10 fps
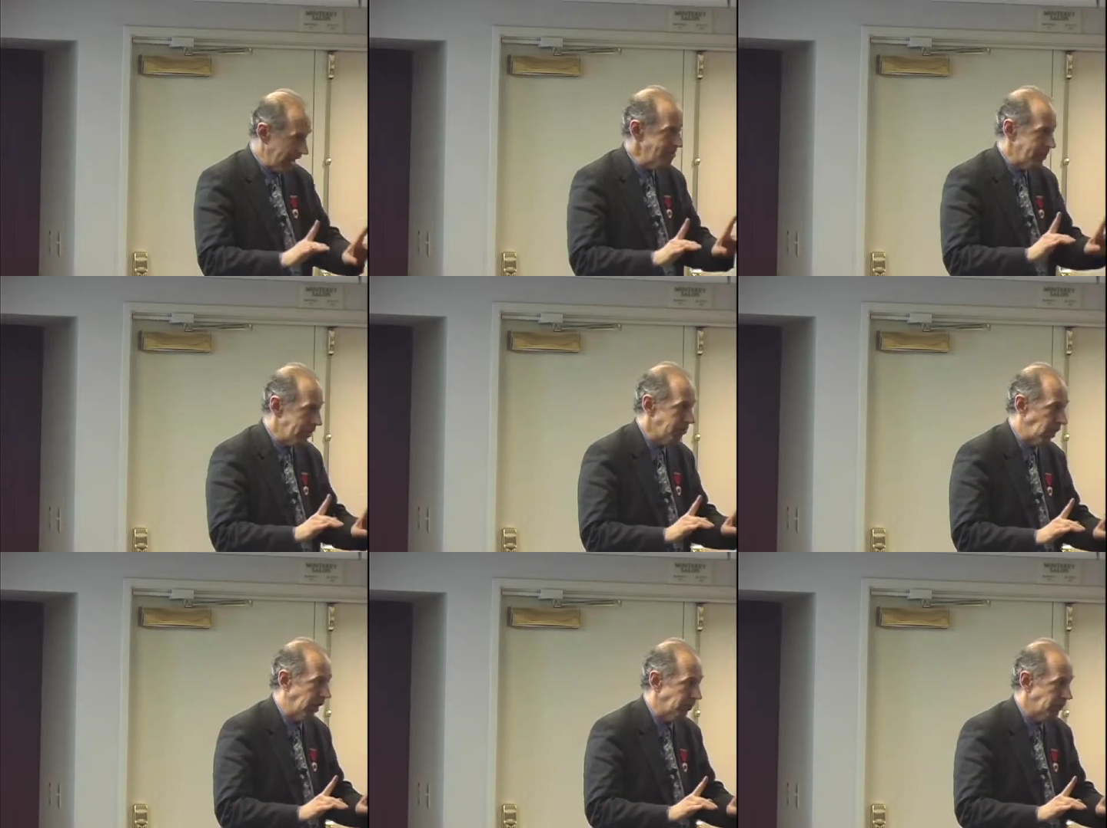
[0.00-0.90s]
AP
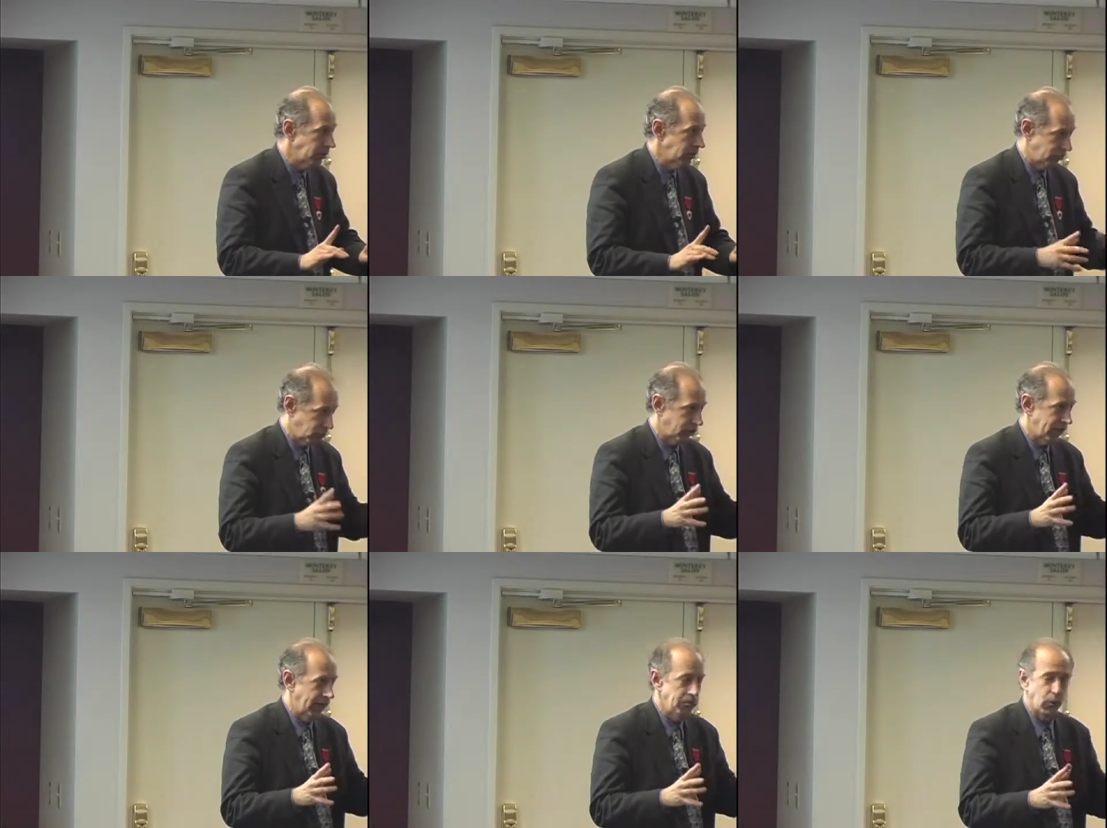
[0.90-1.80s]
problem, it's worth
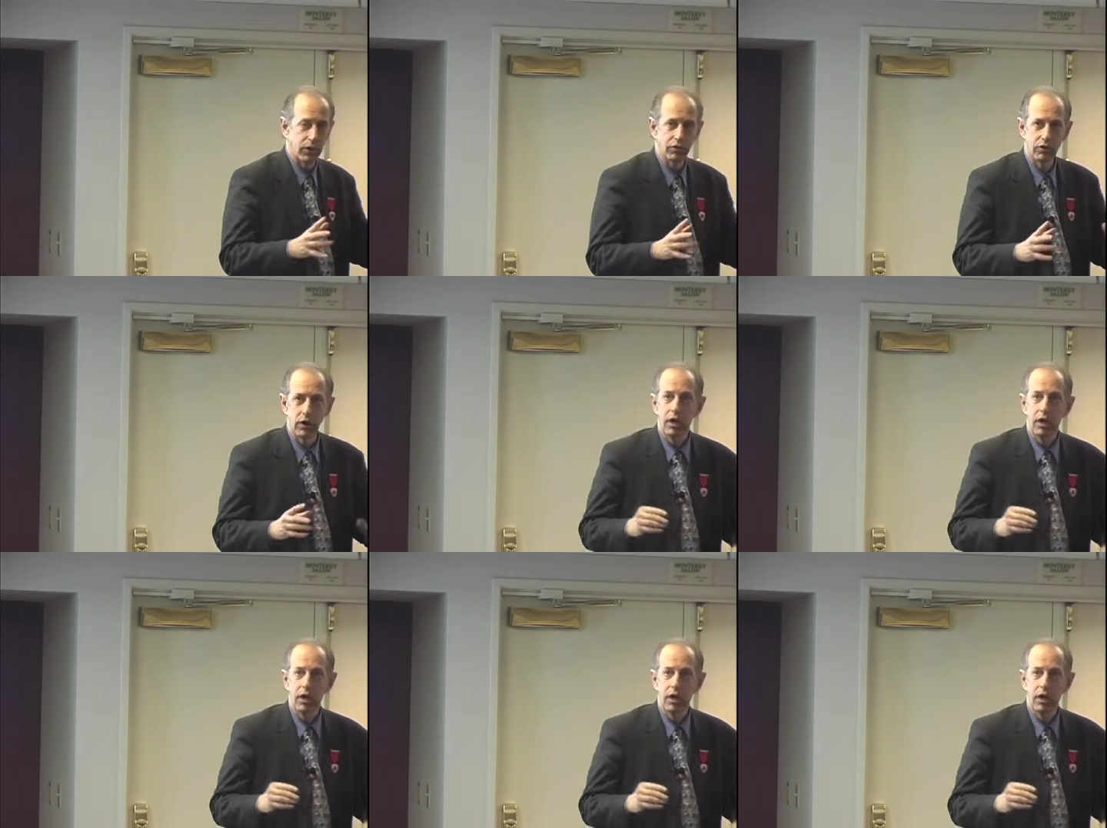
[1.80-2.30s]
10 points.